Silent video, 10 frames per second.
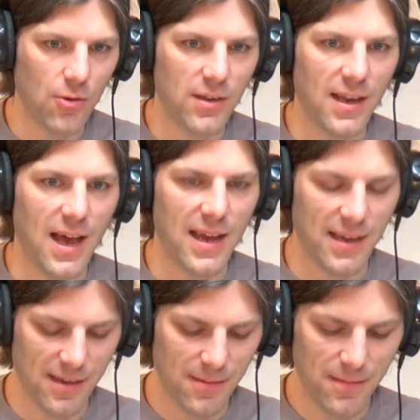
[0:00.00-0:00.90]
in
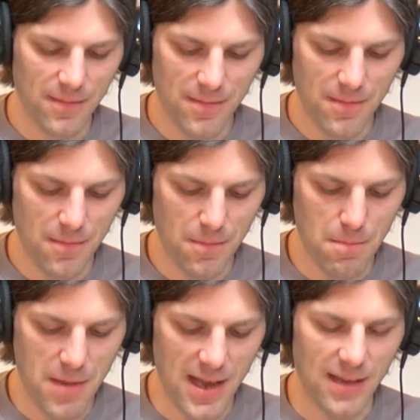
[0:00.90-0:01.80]
like
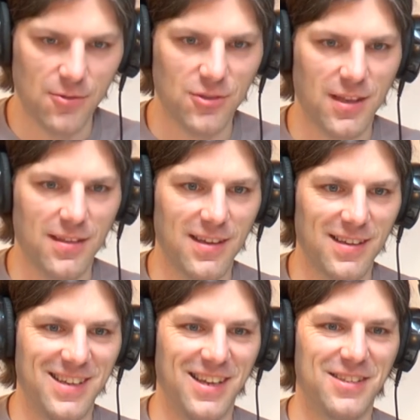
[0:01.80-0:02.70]
minutes or something.
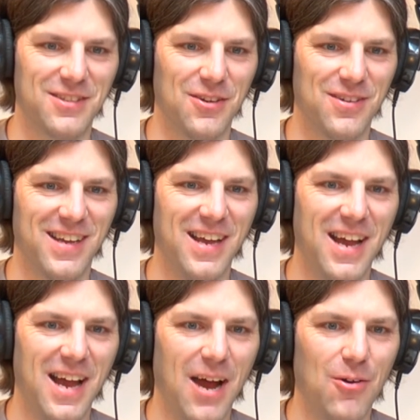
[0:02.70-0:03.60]
So
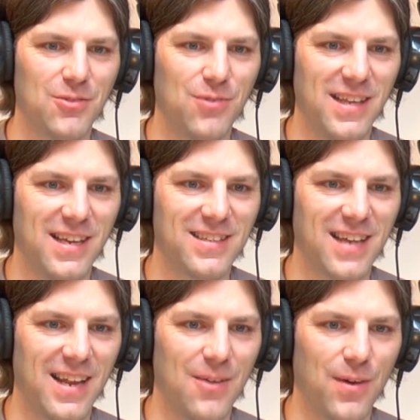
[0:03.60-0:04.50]
I was really
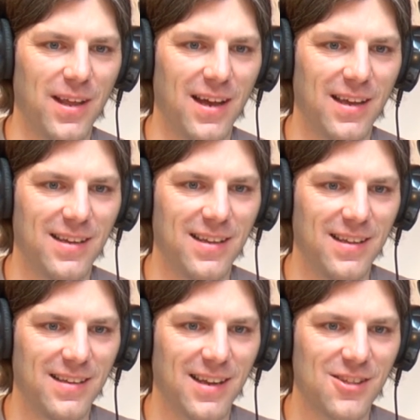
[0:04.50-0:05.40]
excited when I
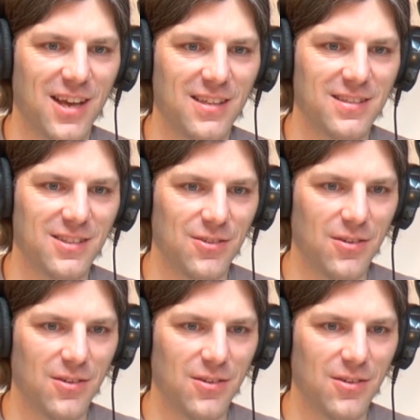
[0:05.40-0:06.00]
got a chance to